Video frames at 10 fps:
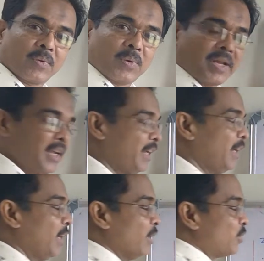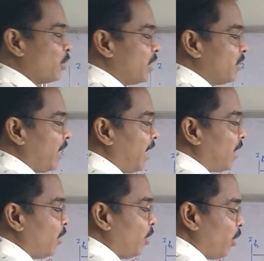Okay. So this
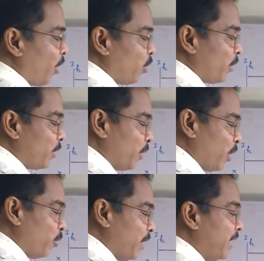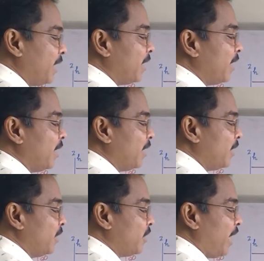angle is normally
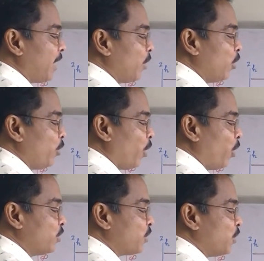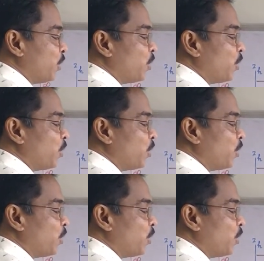this angle will be also